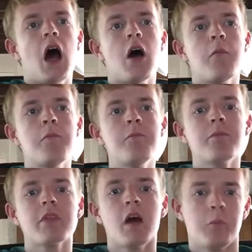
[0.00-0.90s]

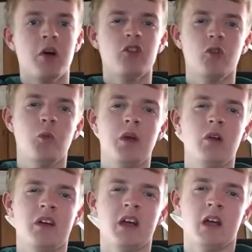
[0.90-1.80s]
And Barca will be
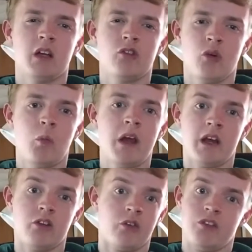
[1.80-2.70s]
looking to win
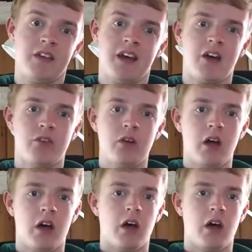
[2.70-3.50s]
it, because obviously they haven't